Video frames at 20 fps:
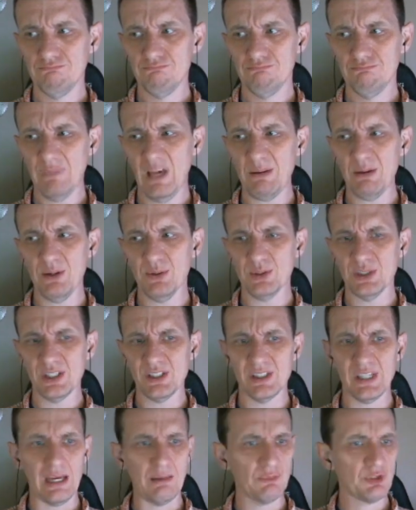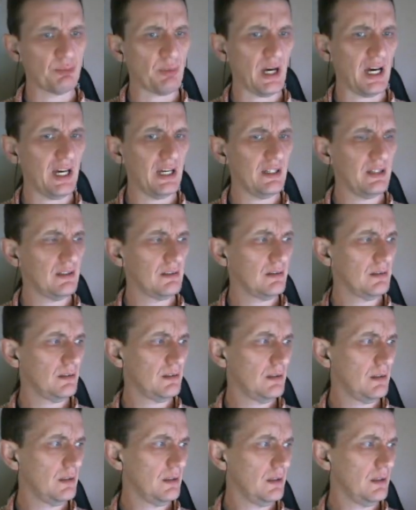Maybe it was the same spot.
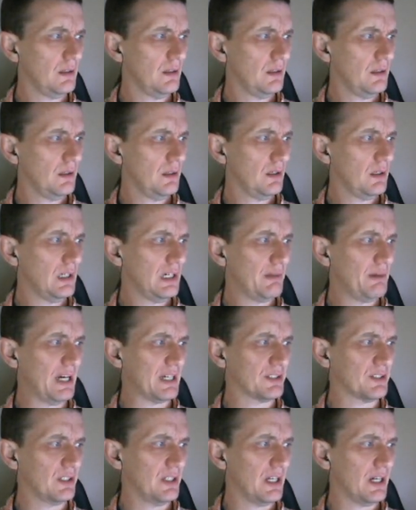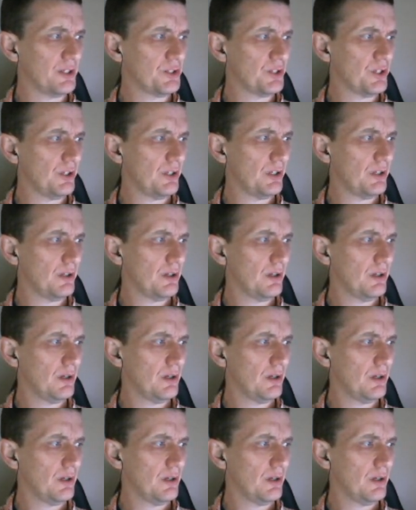I'm actually not sure.